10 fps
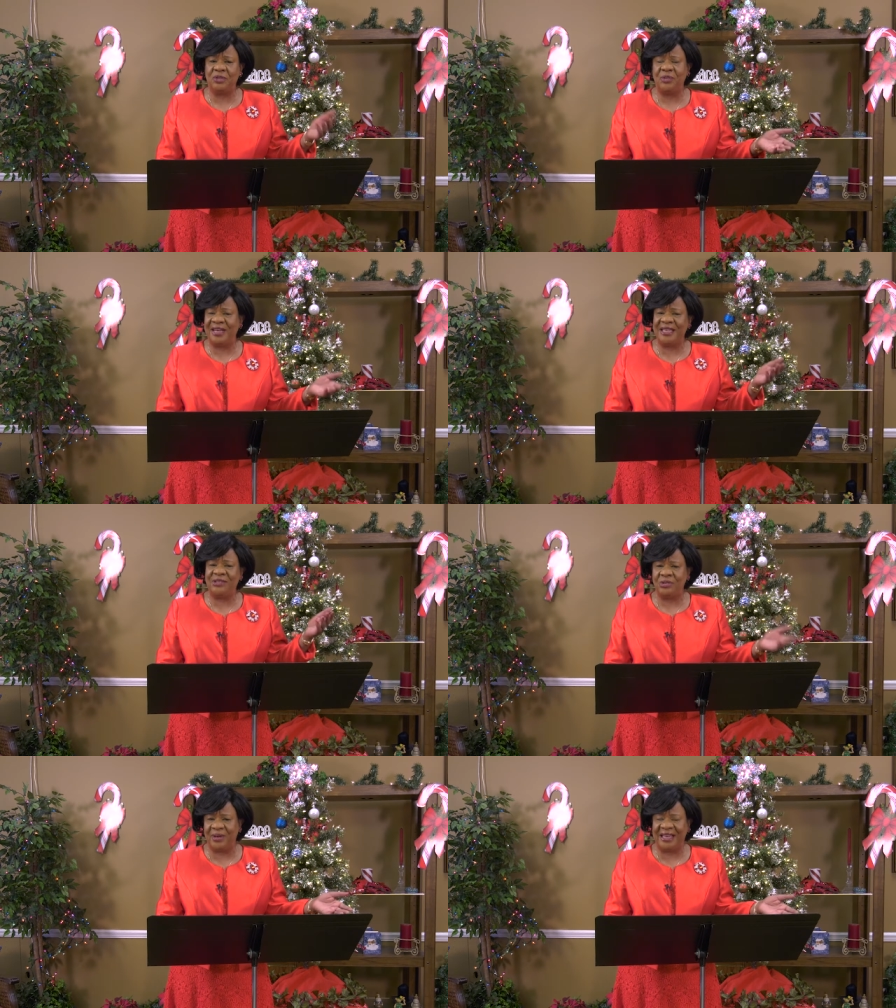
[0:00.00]

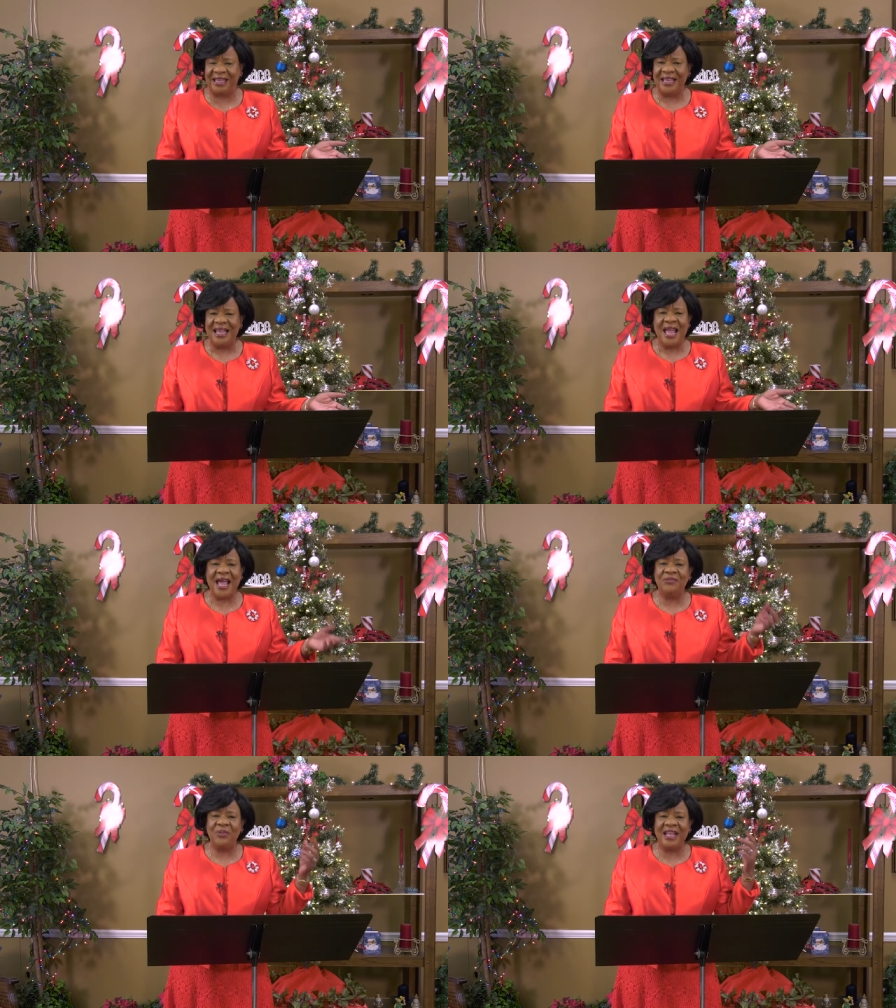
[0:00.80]
2020,
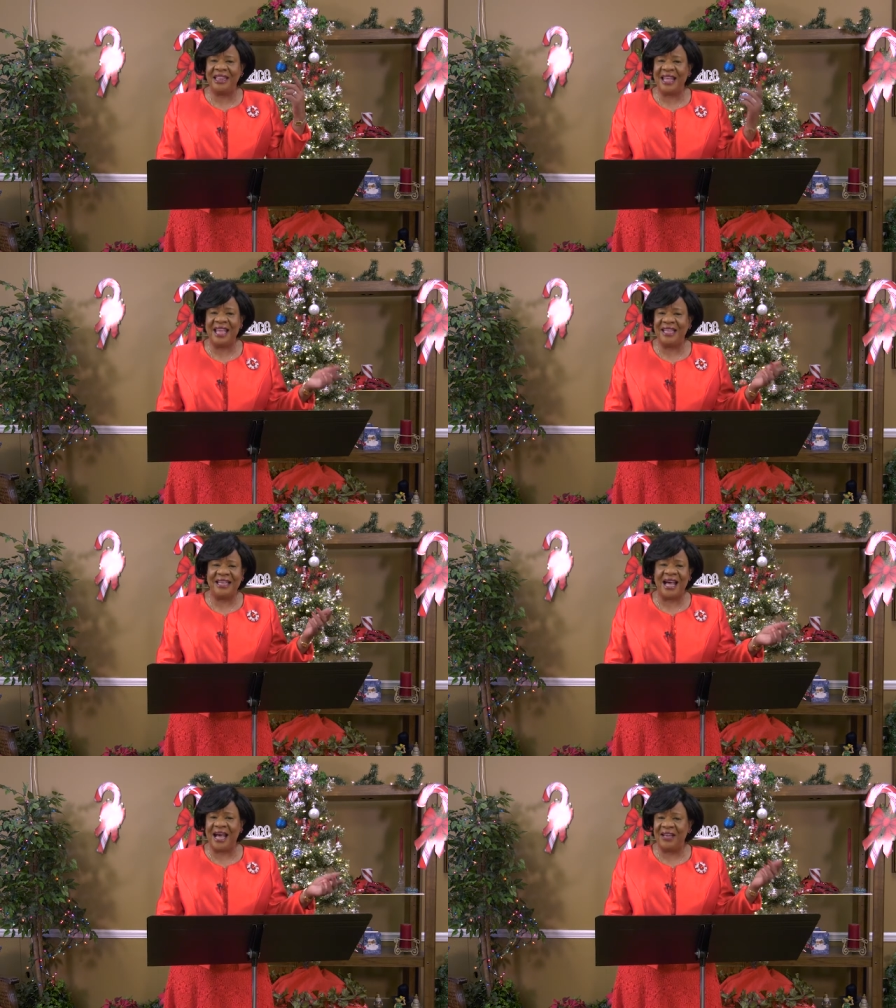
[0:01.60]
and we thank
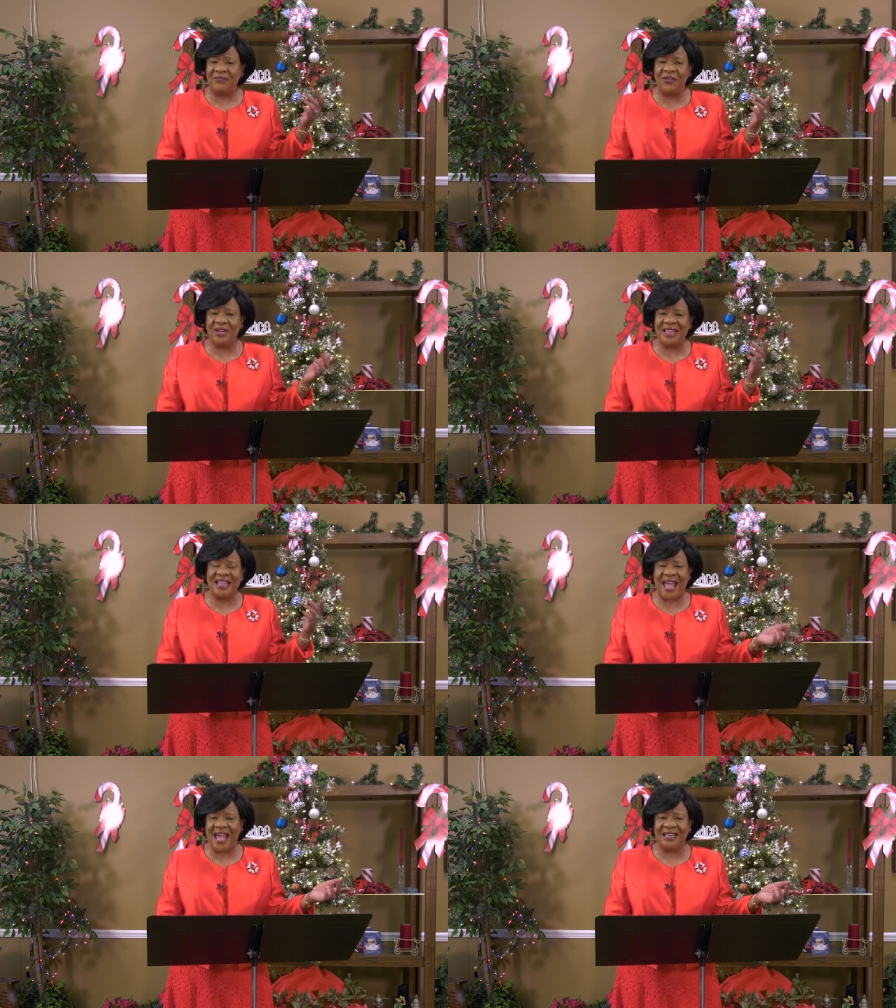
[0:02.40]
God for
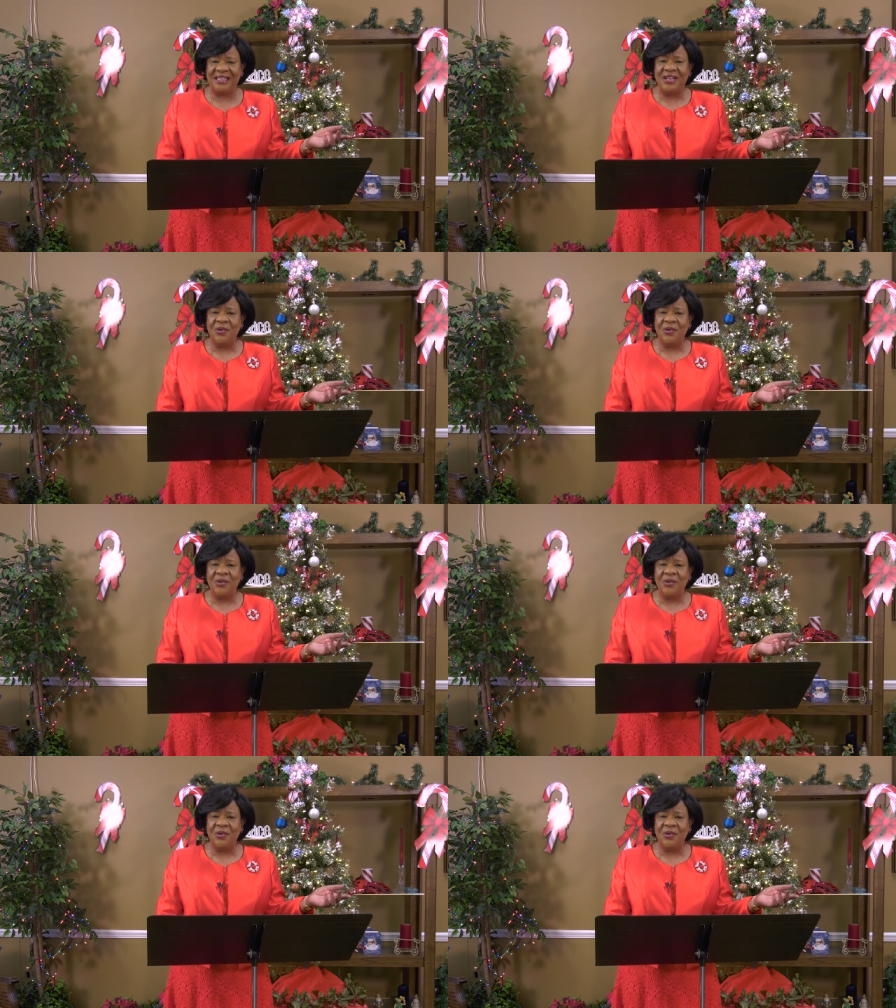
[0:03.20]
that.